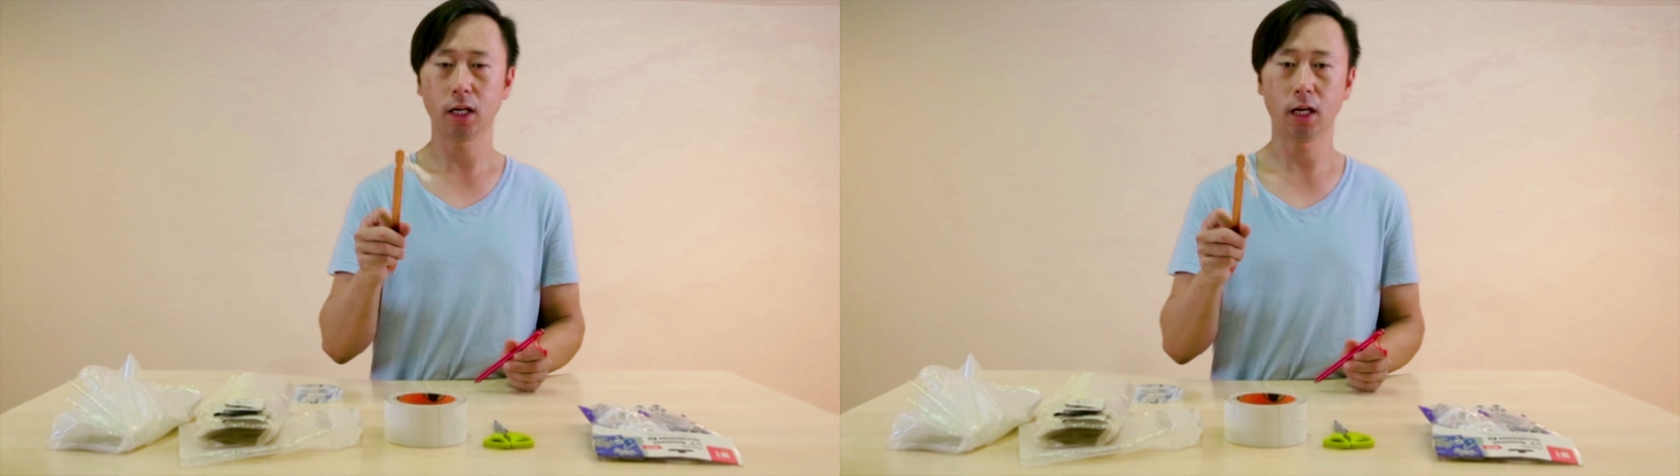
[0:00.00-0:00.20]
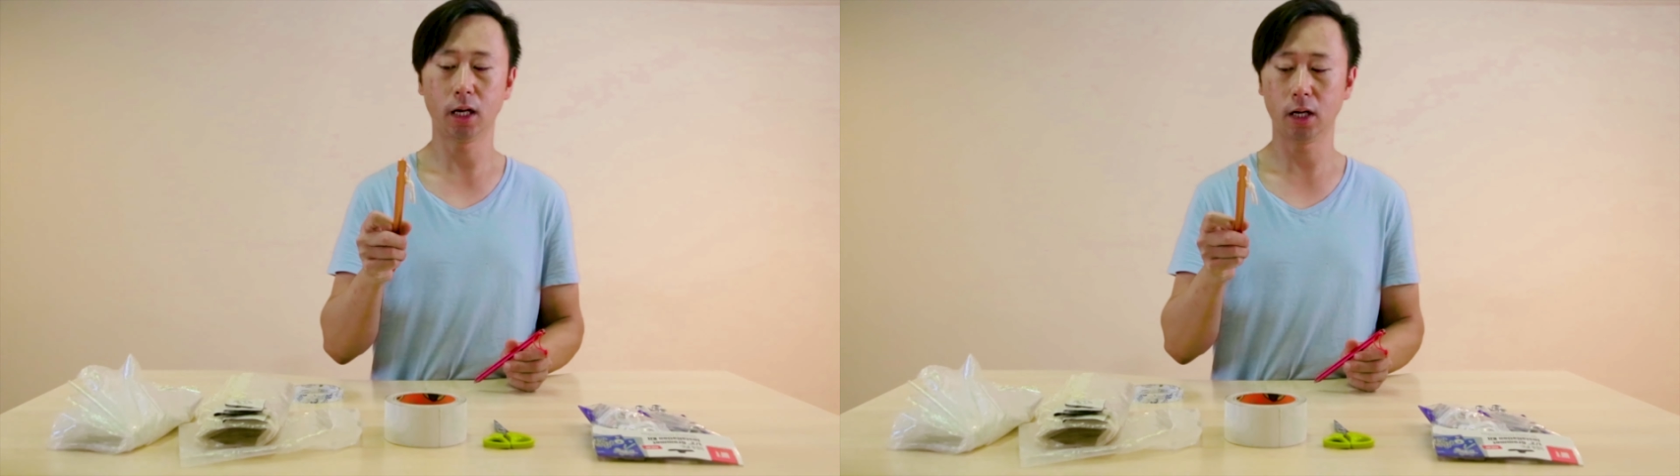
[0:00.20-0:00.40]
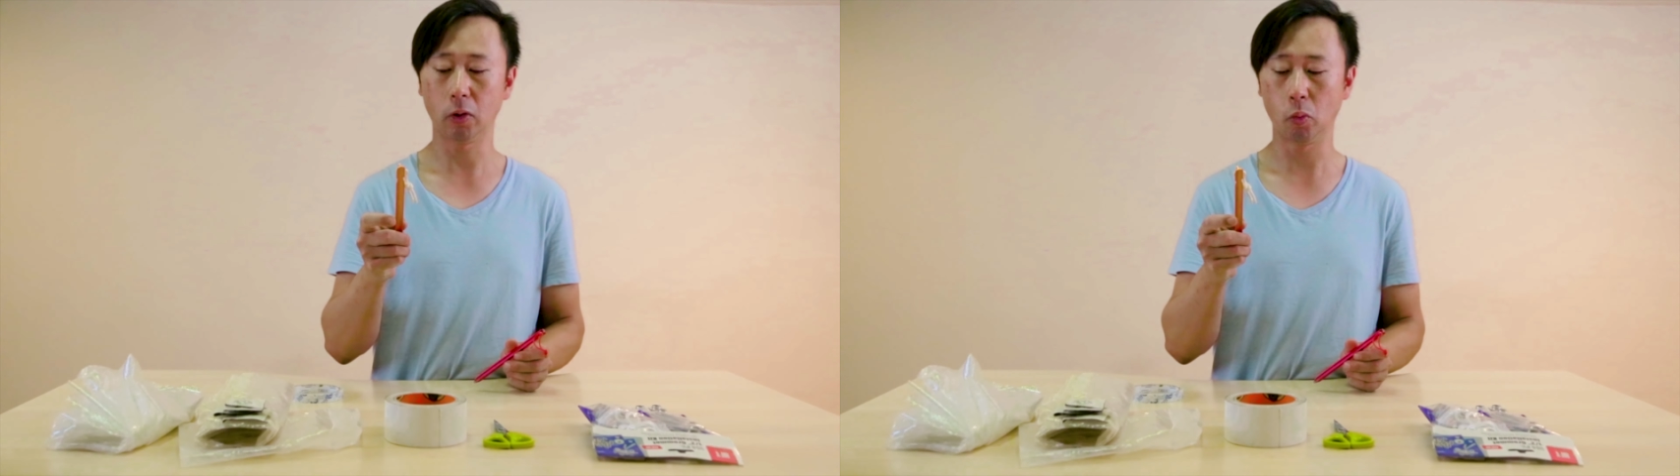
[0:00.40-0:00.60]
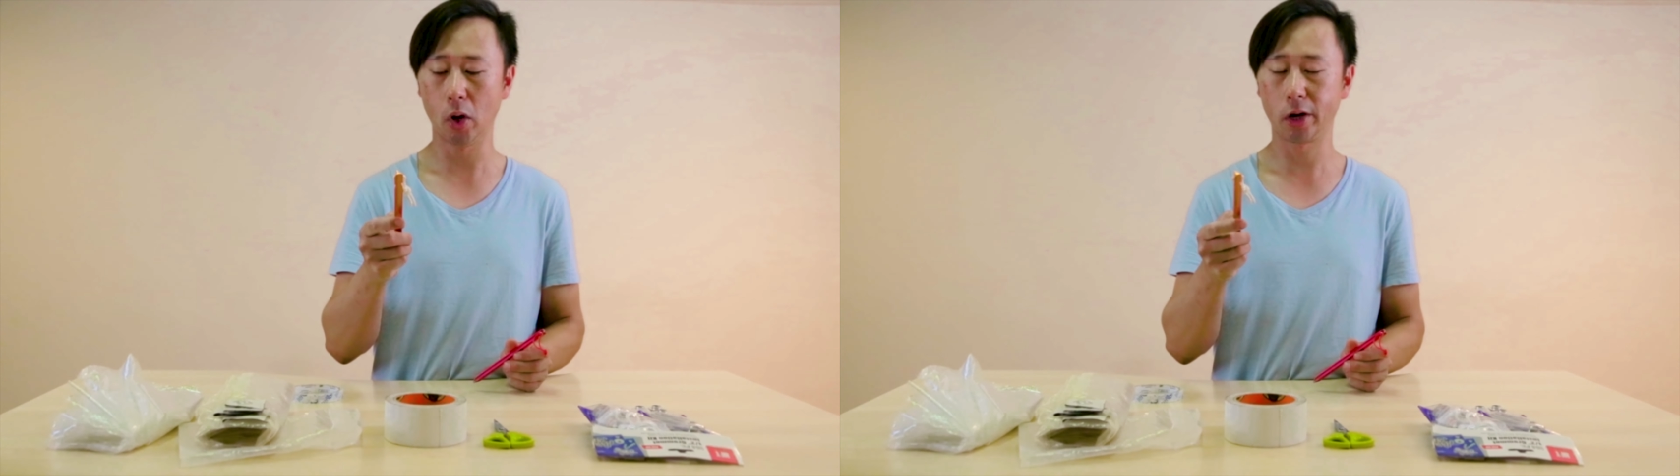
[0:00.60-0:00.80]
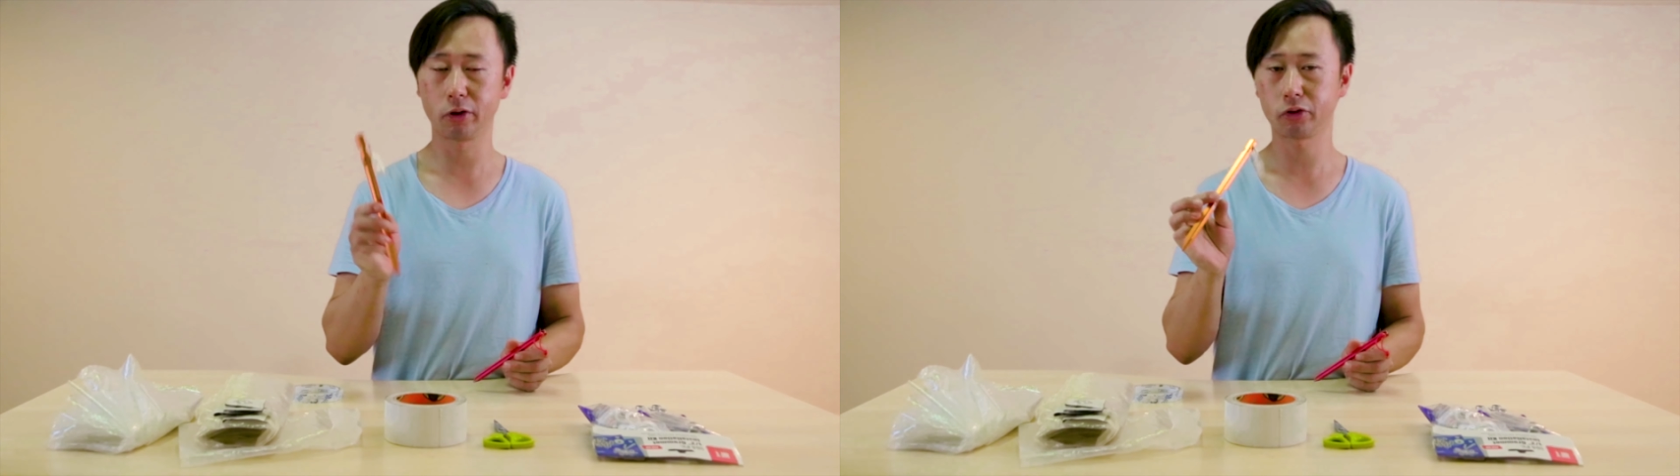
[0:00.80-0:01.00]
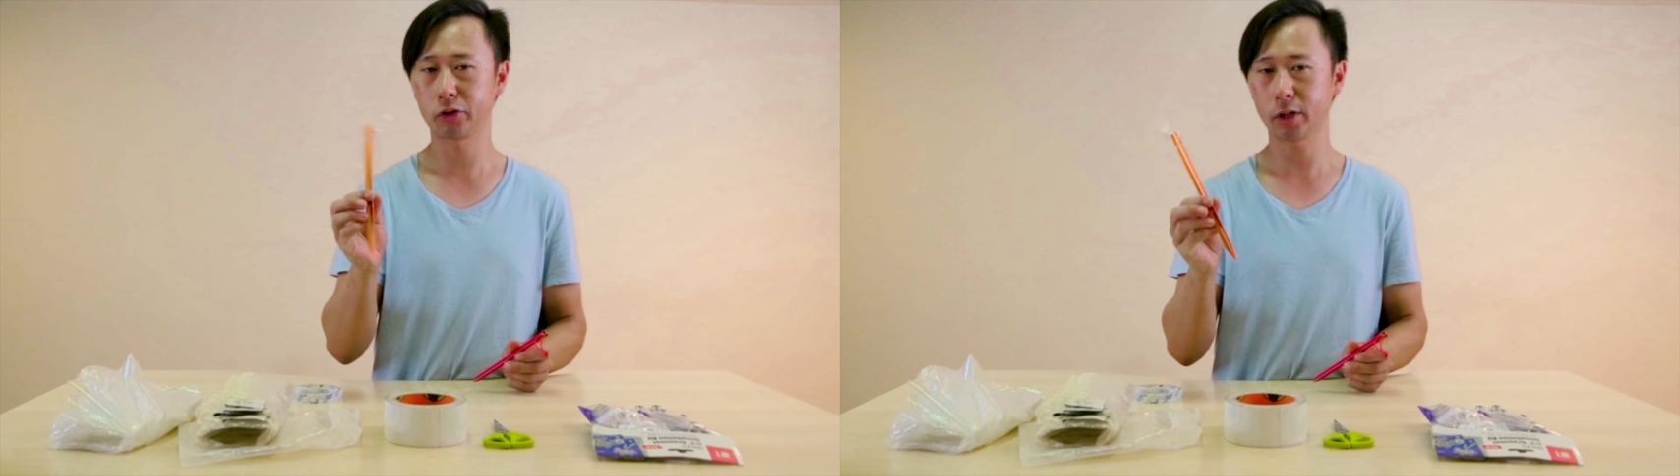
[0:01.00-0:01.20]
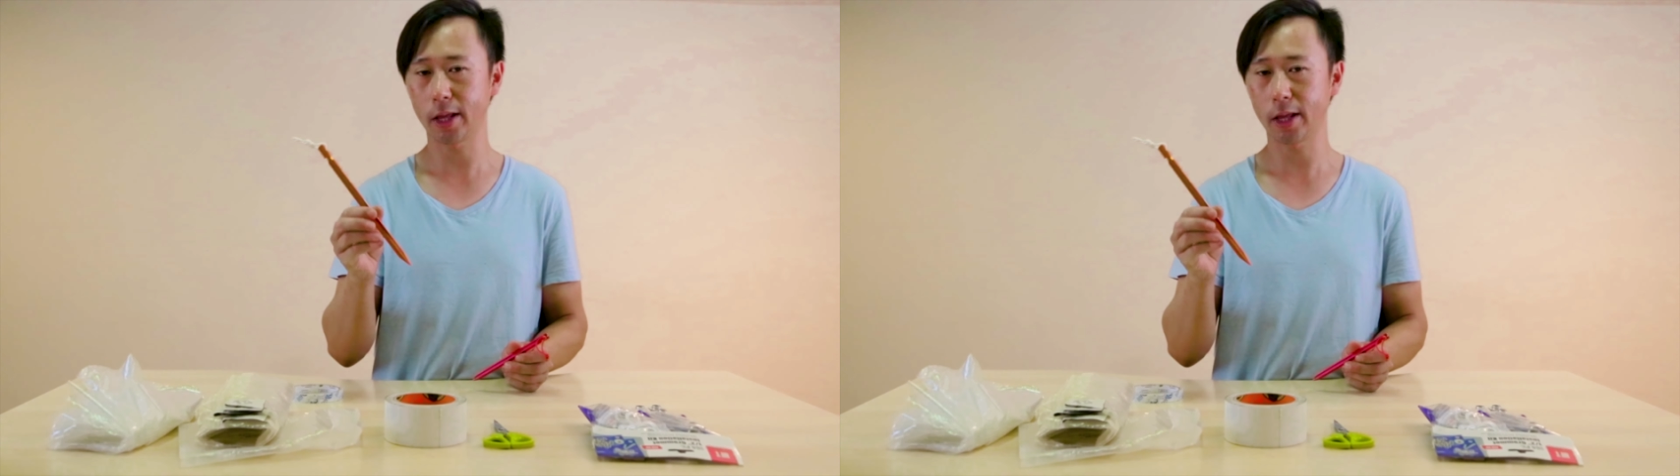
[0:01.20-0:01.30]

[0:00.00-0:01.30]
1 inch.